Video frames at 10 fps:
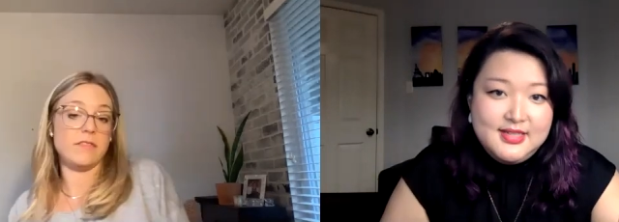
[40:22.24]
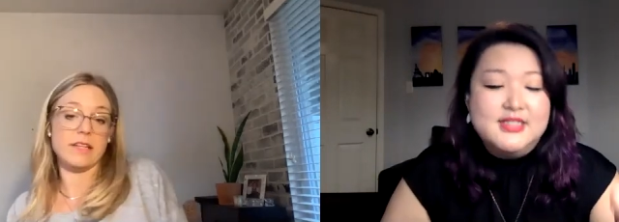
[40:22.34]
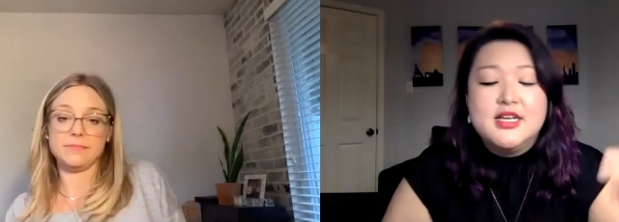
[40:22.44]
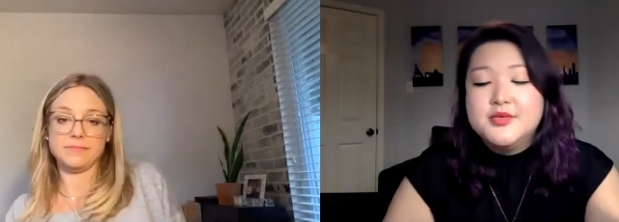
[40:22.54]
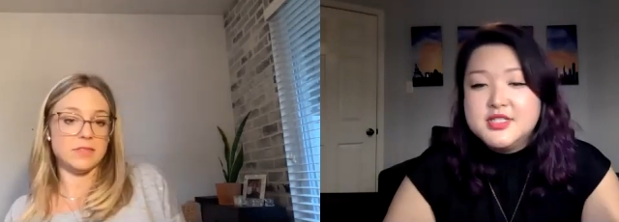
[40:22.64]

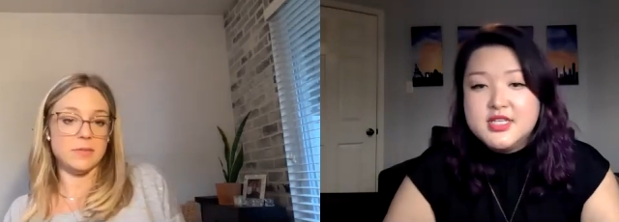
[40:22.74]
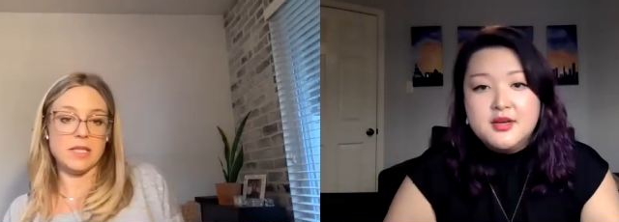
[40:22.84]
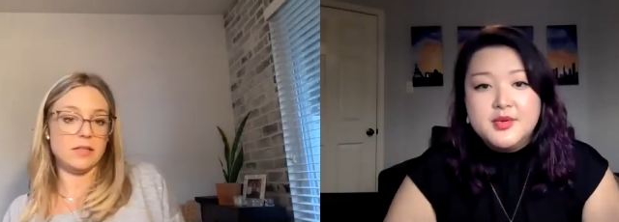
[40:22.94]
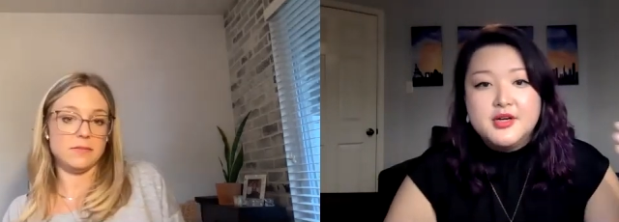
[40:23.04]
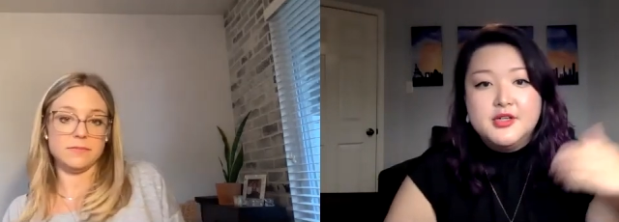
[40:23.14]
Speaker 1: That's how we set up
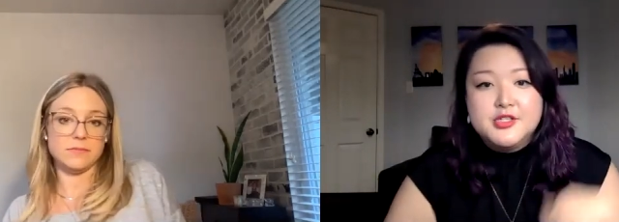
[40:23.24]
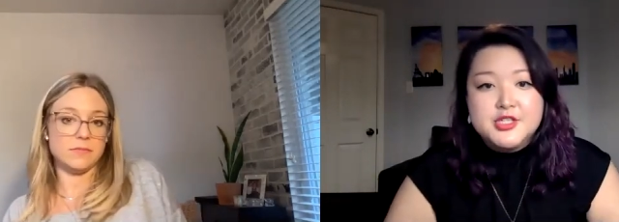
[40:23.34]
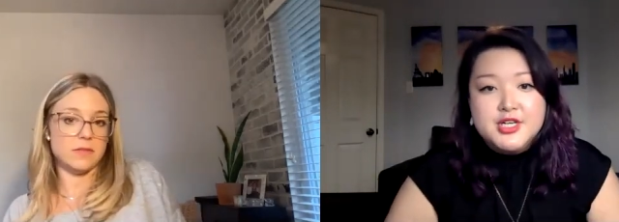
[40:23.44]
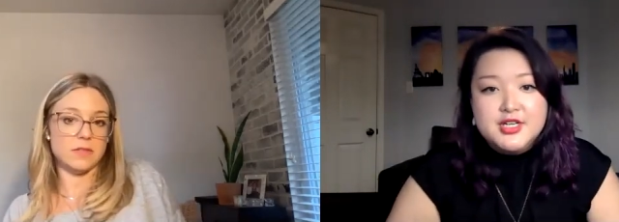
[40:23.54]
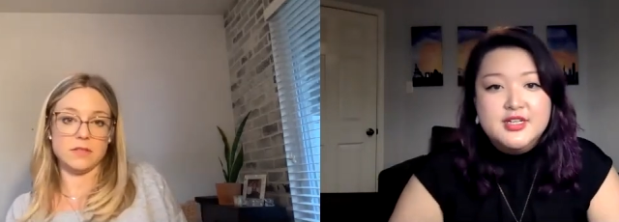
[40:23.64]
I mean, our
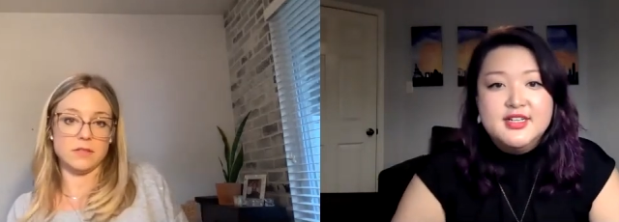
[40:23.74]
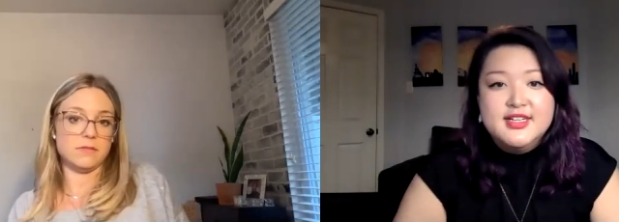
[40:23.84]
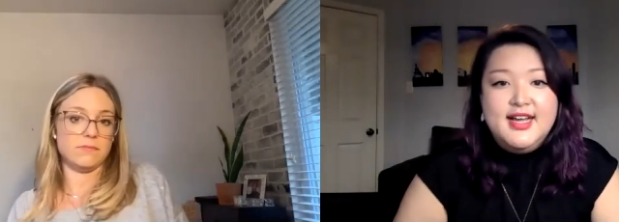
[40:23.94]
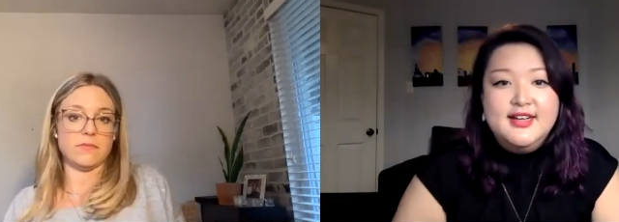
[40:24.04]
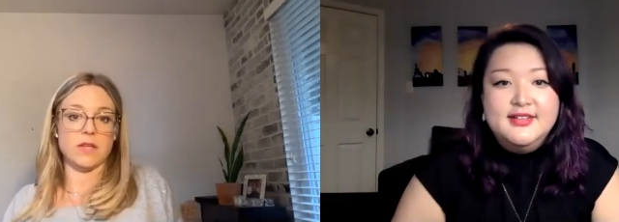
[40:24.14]
culture. Yeah.